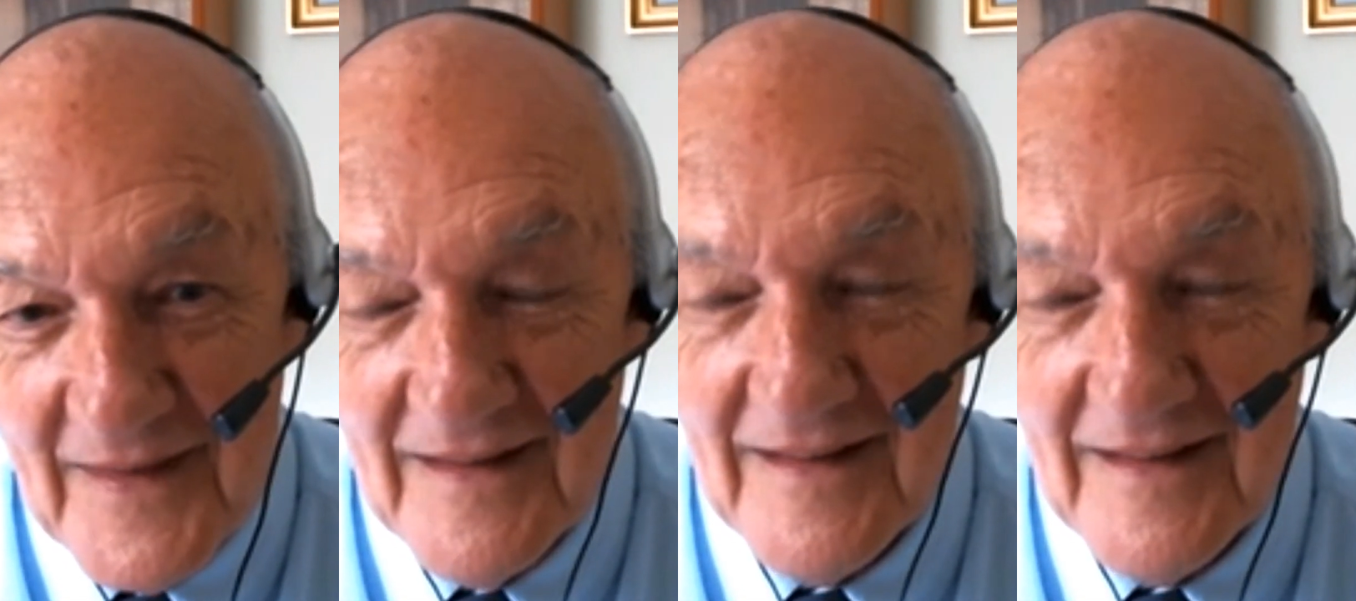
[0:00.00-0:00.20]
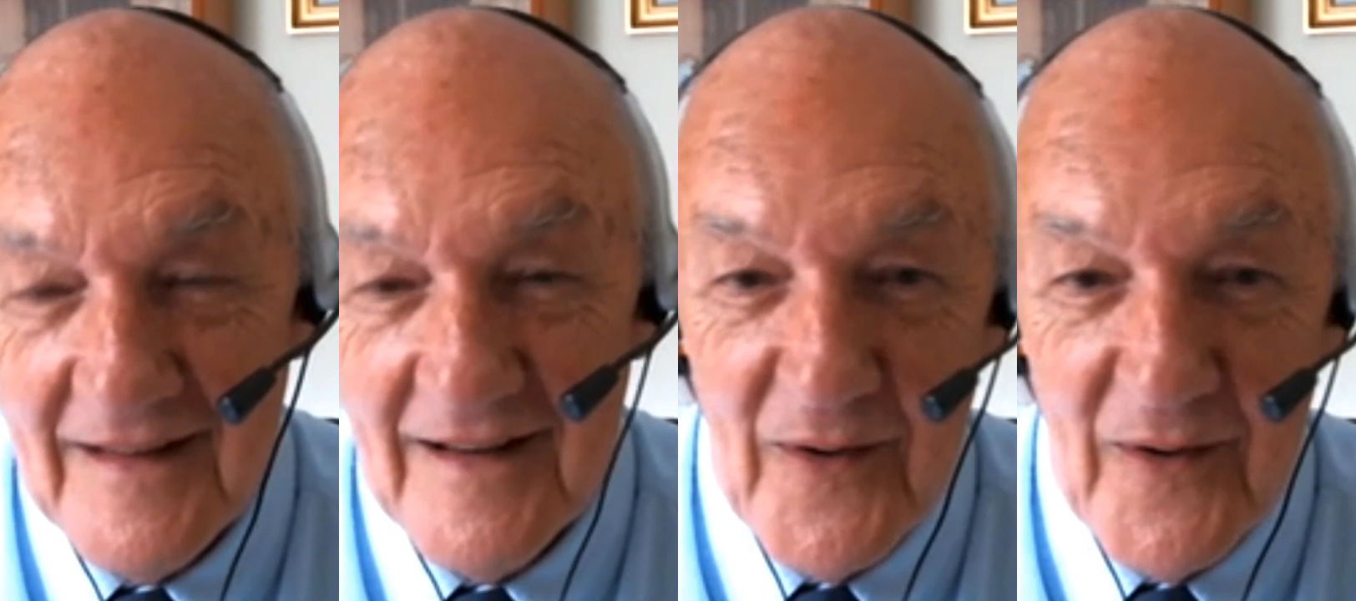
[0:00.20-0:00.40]

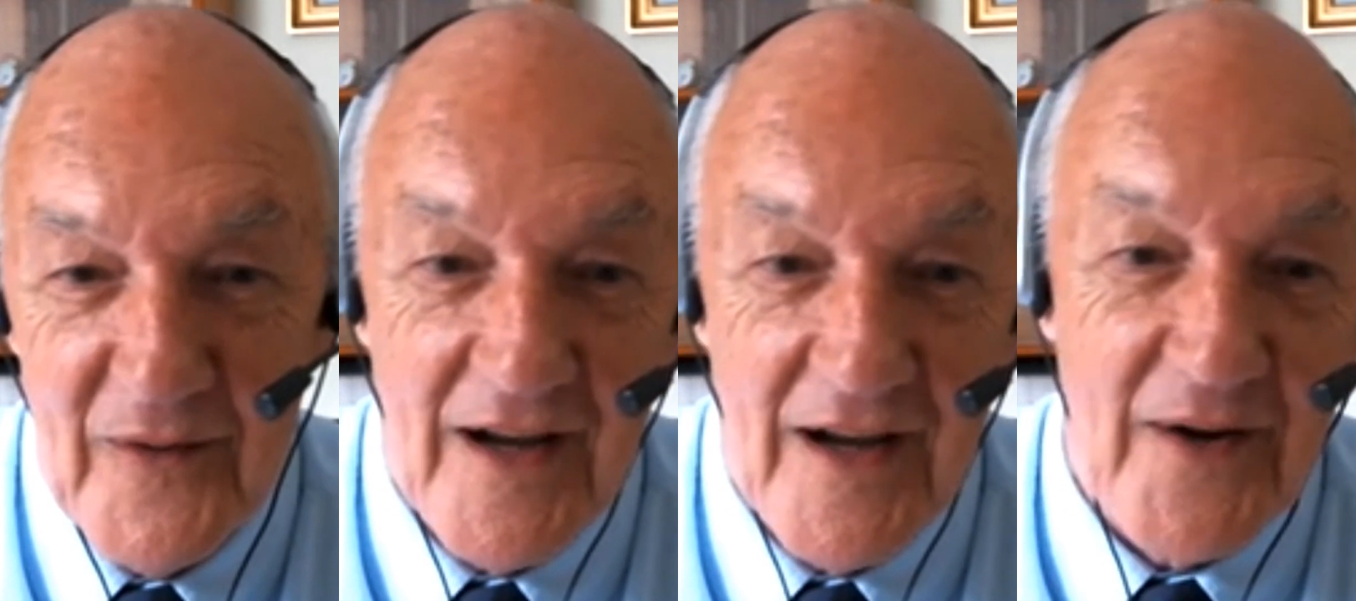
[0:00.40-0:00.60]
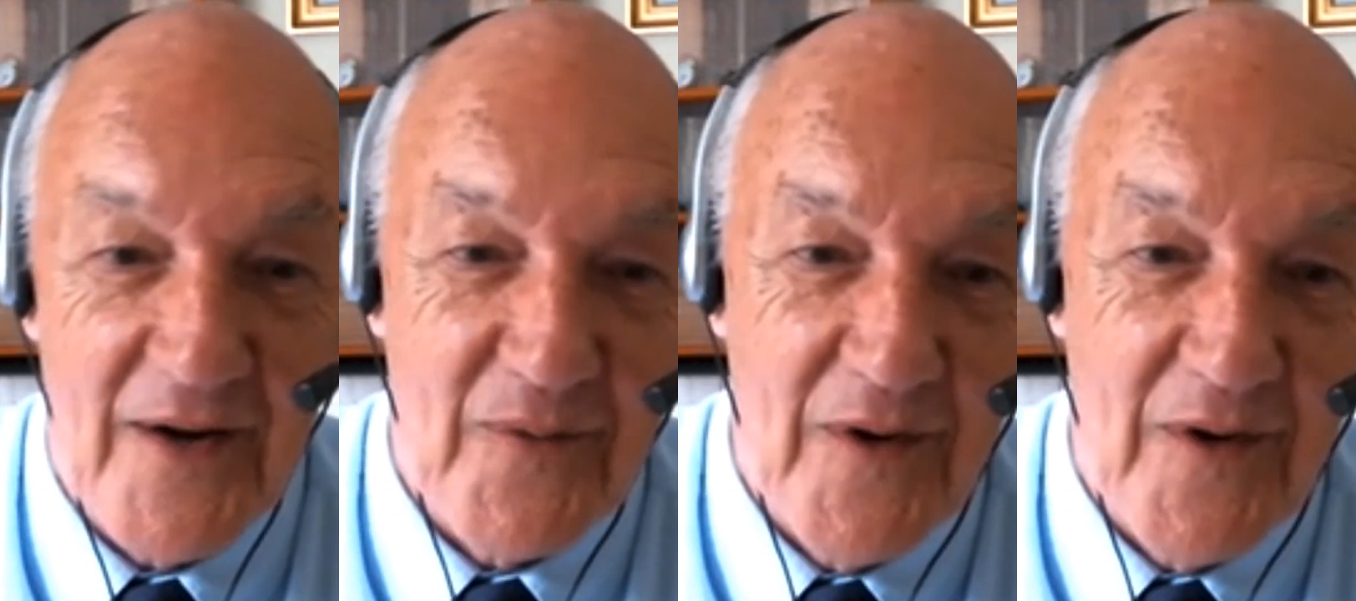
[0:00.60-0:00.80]

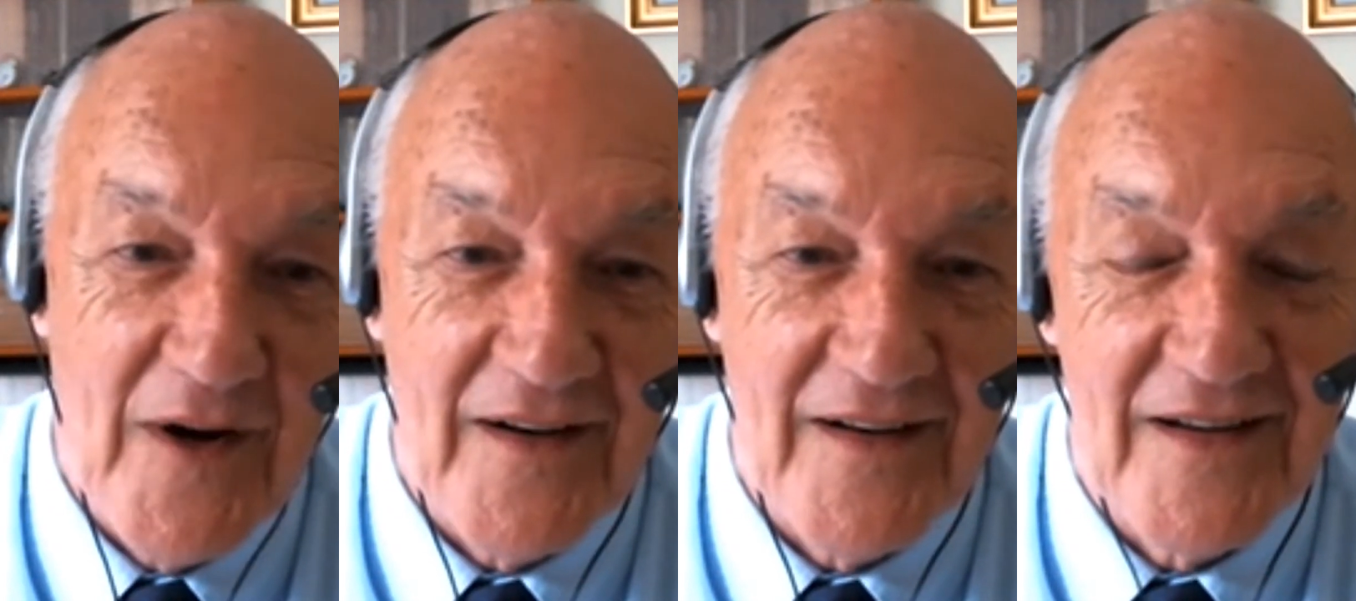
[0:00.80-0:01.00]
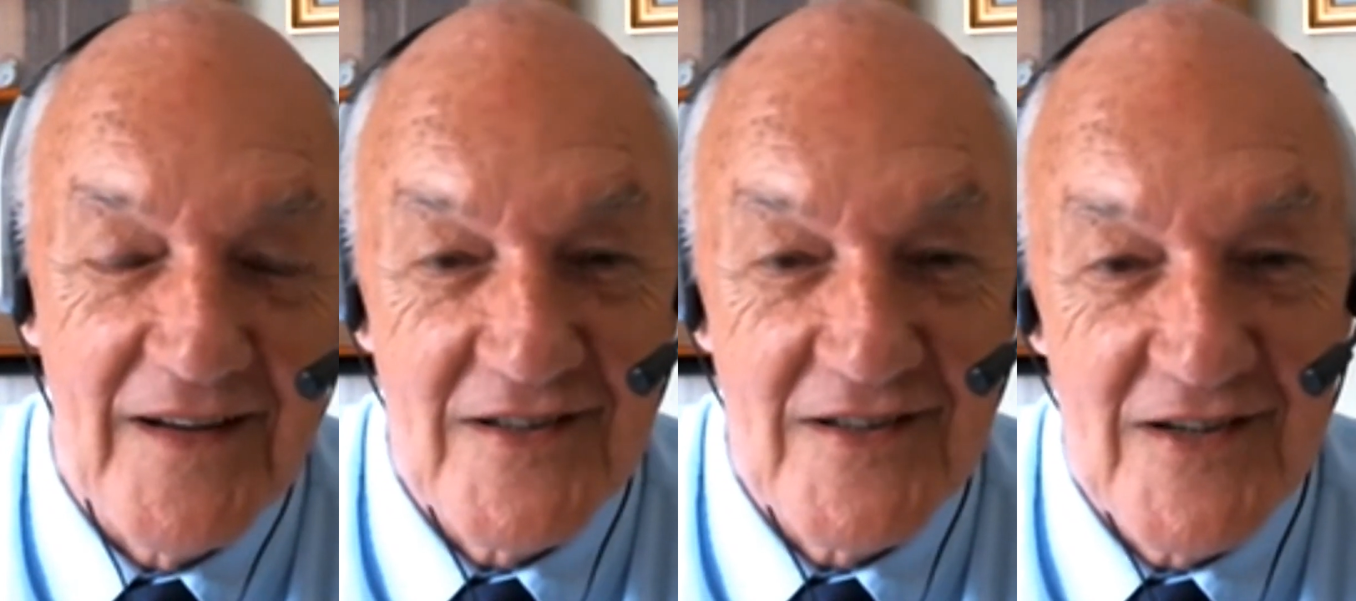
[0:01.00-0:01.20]
Okay,
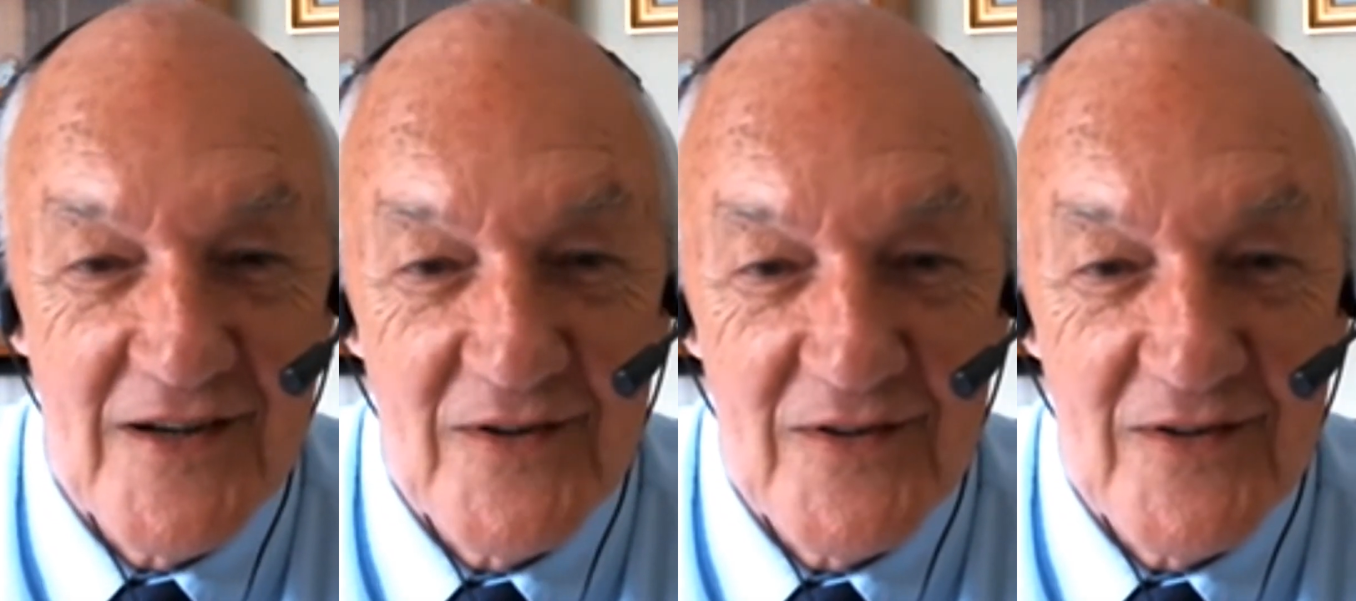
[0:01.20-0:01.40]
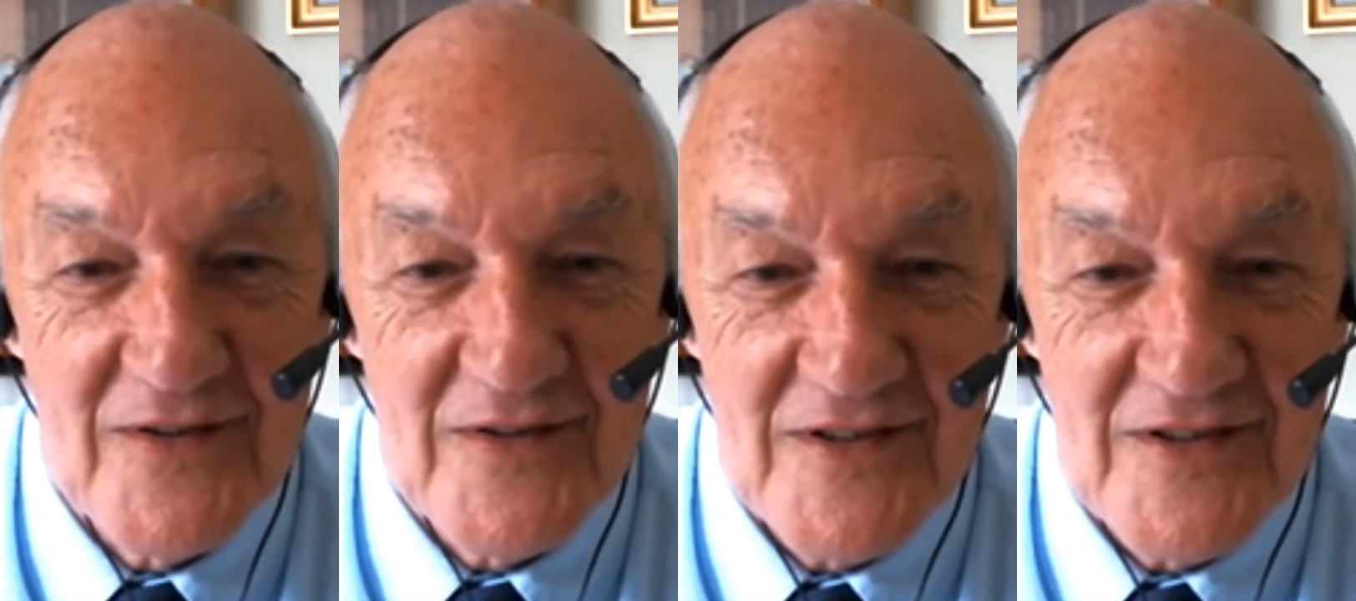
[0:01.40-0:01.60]
well, so